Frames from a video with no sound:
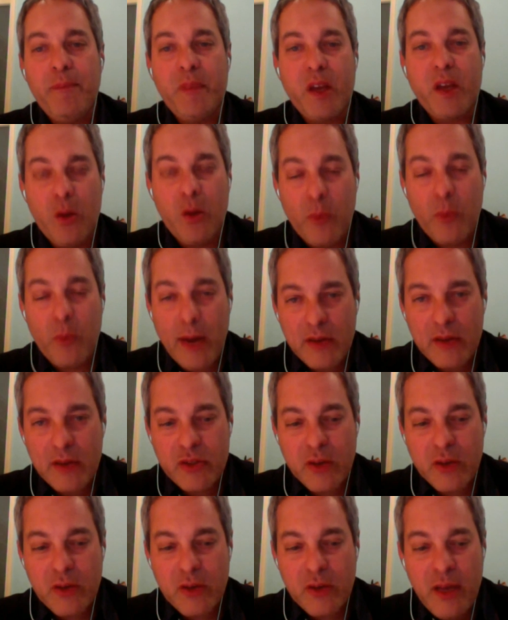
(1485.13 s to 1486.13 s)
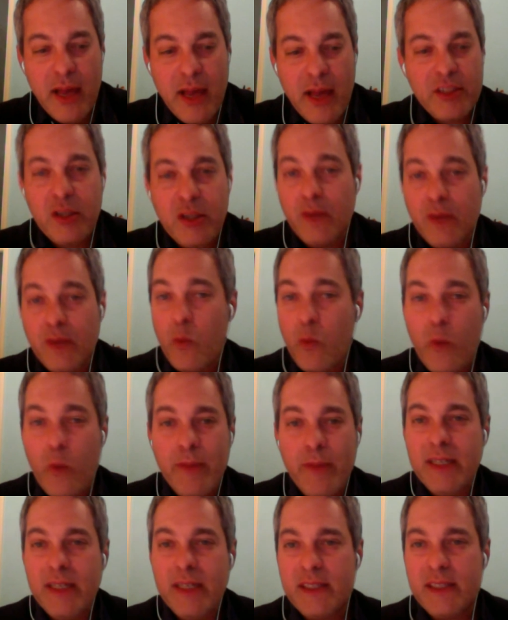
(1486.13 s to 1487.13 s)
arousal. And so if a
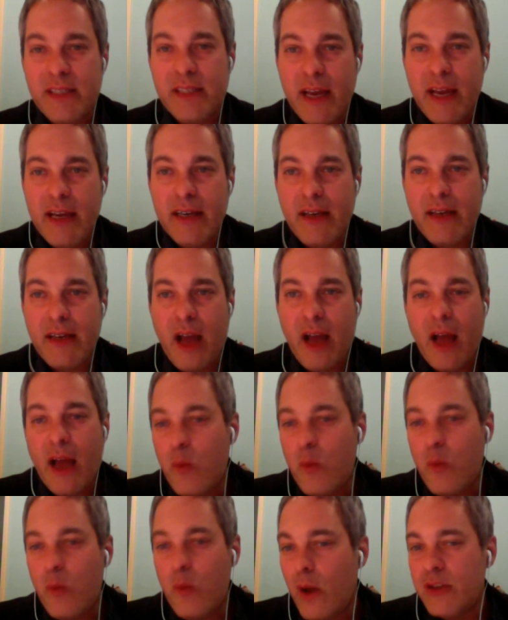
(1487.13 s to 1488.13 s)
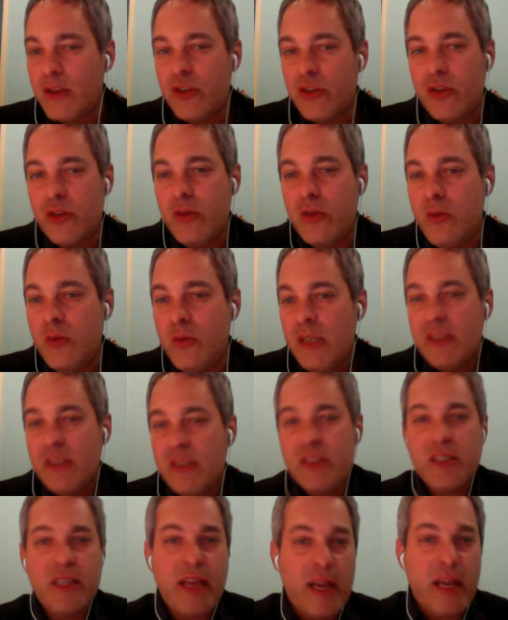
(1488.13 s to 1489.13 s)
woman is saying, I want to
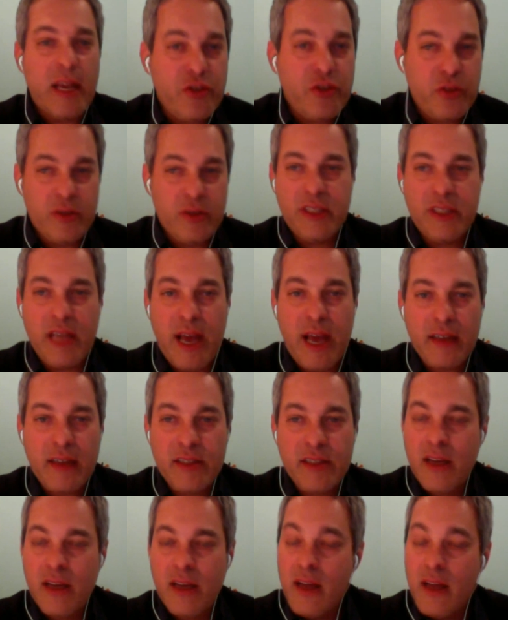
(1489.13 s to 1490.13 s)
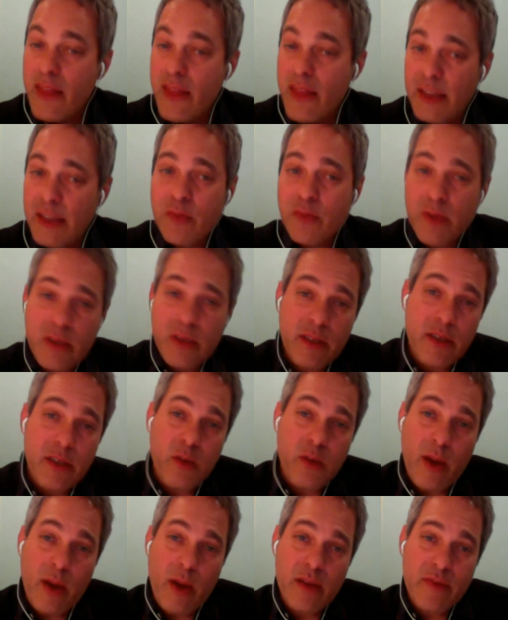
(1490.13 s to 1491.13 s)
schedule sex, that's really a
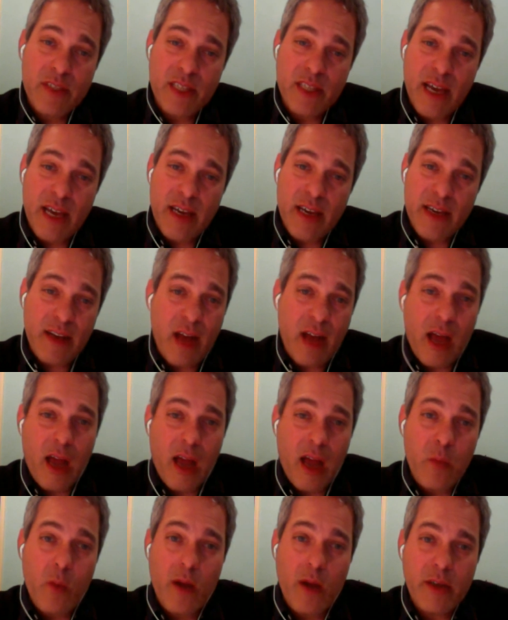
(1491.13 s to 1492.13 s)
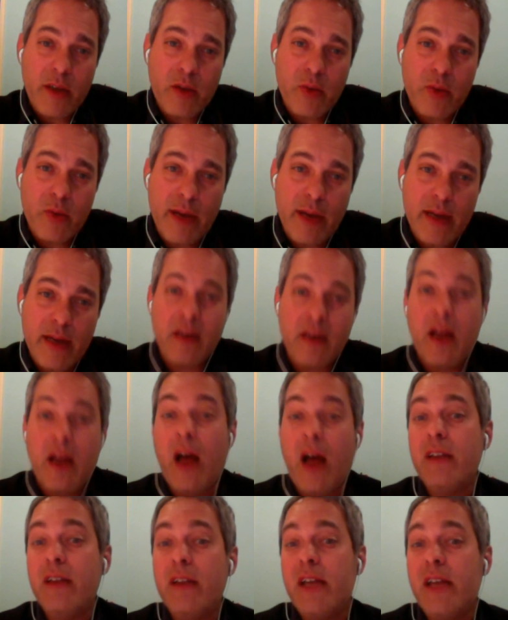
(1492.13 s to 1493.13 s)
way of saying, I want to create a
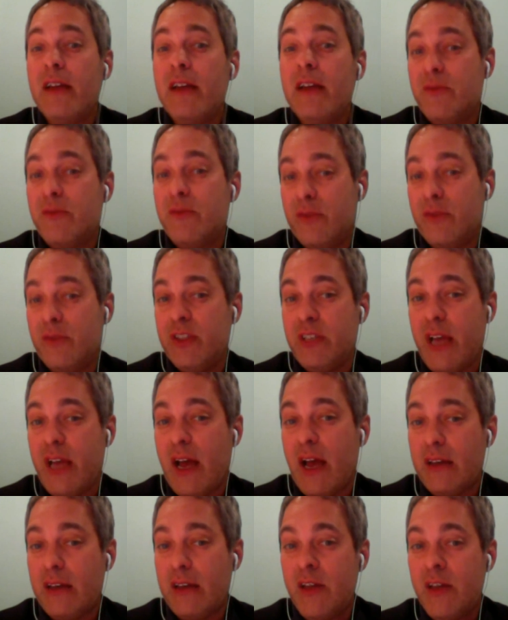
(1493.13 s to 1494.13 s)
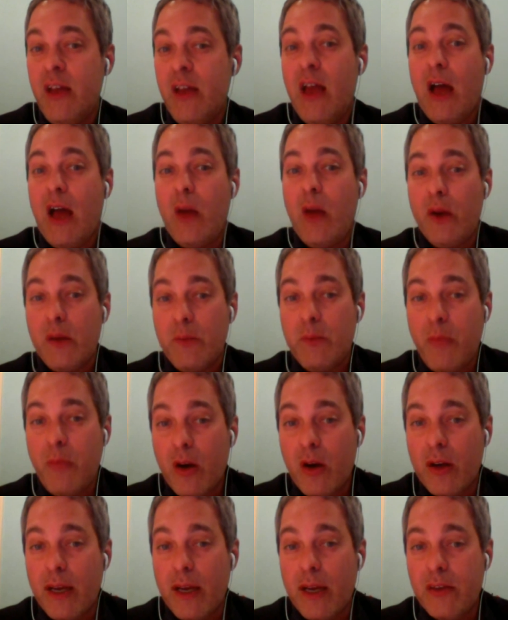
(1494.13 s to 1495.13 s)
context for sex. I want to
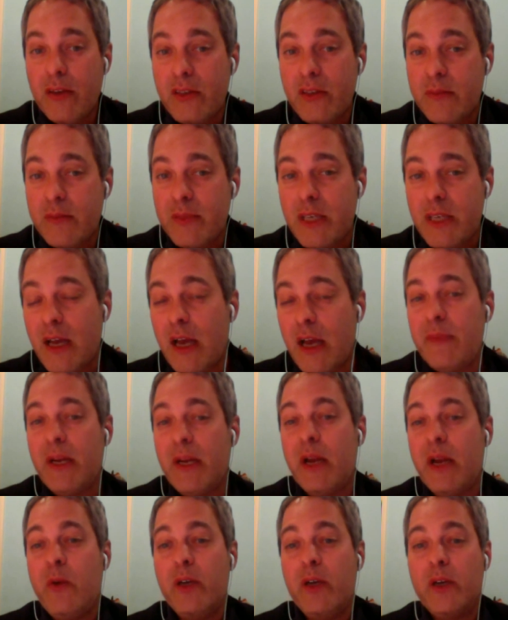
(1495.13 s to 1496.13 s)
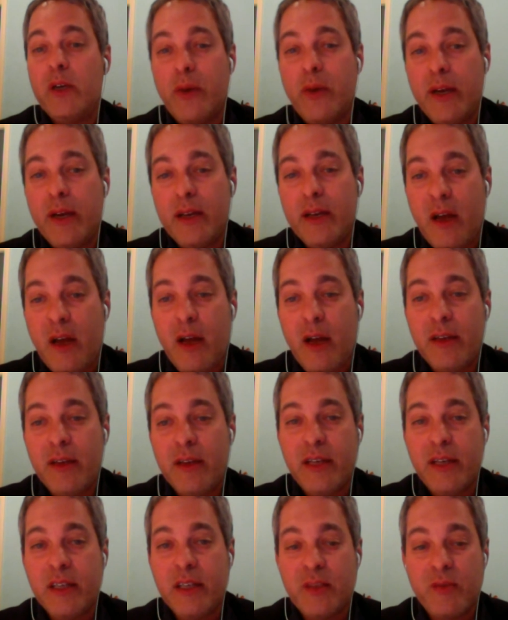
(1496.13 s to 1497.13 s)
mark out some time and I want to create a
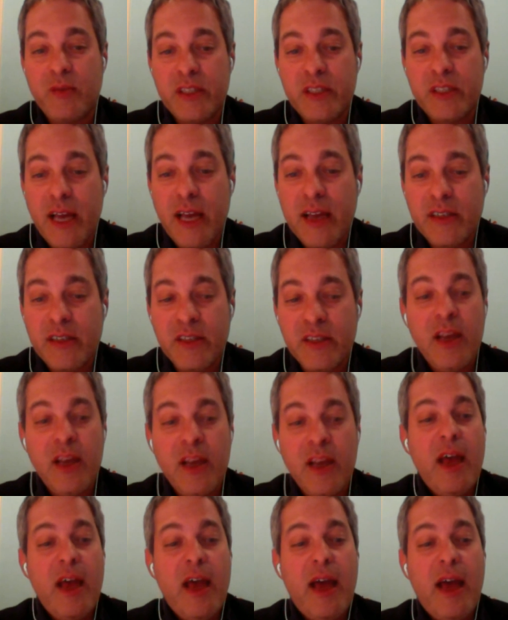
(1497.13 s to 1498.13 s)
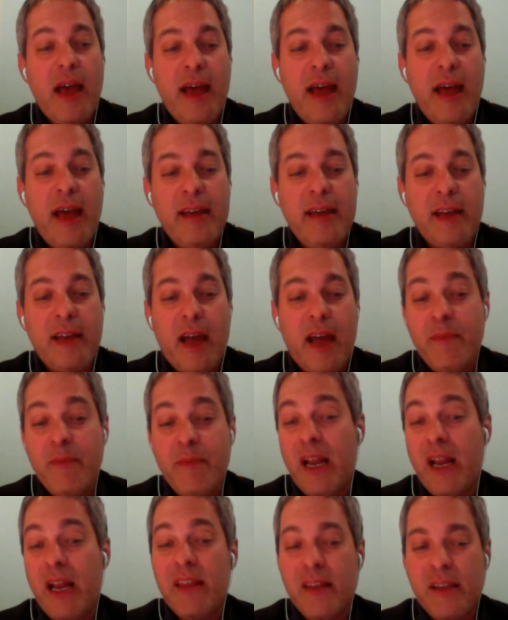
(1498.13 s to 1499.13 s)
context for sex. And I
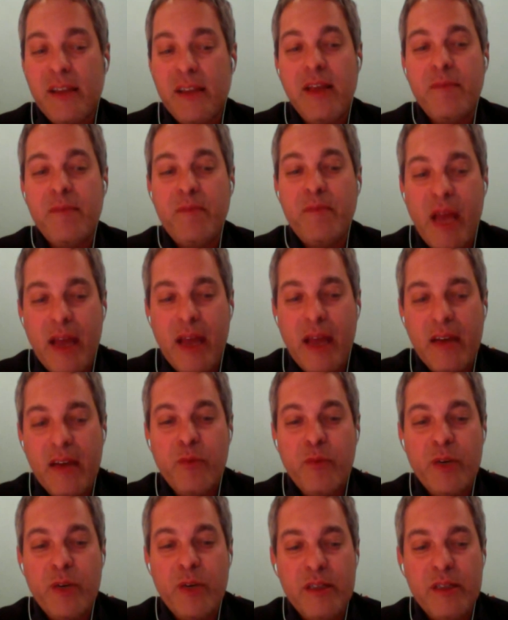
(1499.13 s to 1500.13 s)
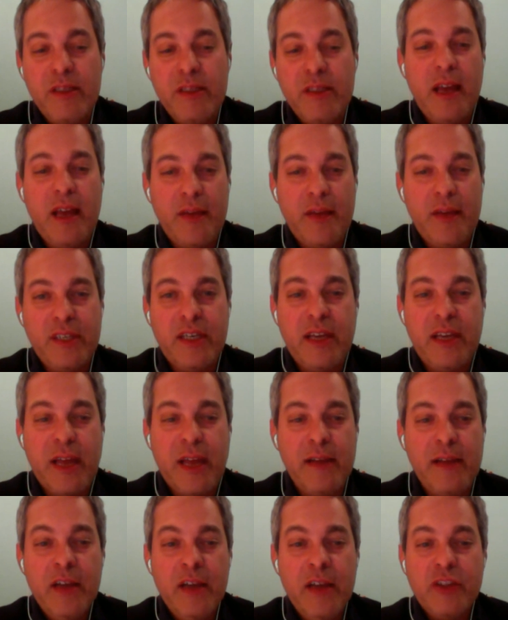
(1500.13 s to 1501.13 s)
mean, I think that men really have to
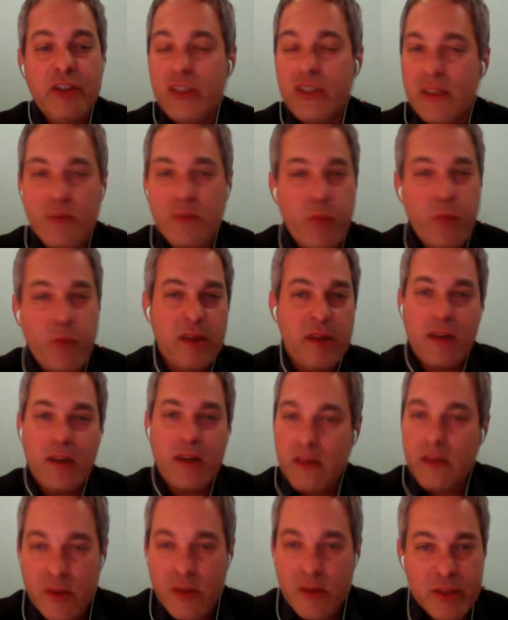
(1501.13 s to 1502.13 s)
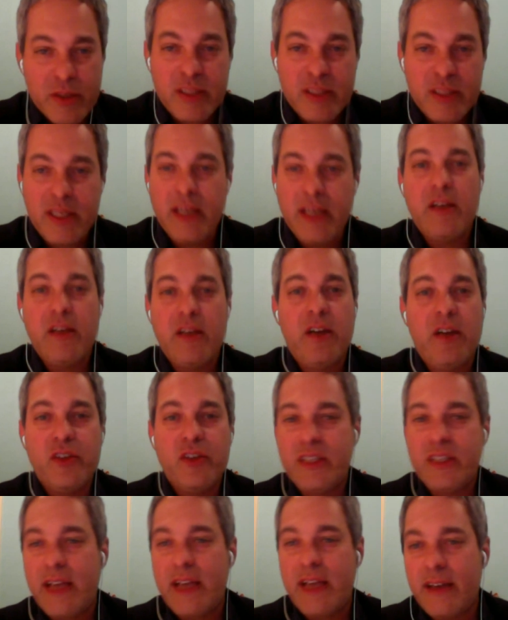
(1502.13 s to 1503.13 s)
get, just as with the clitoris and
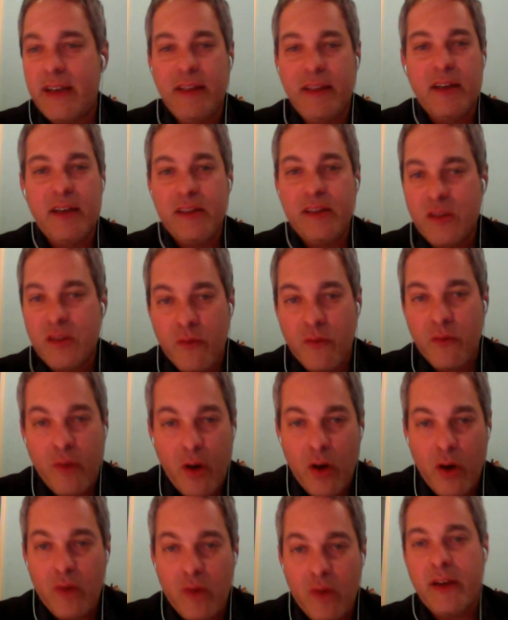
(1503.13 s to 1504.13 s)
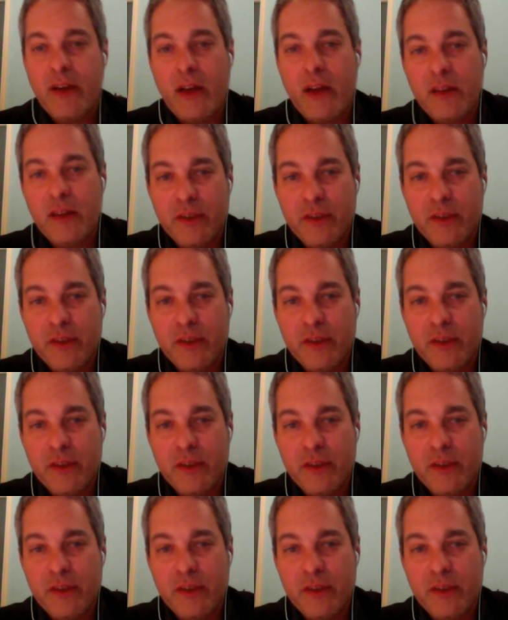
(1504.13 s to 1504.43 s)
understanding that it's the vulva, not the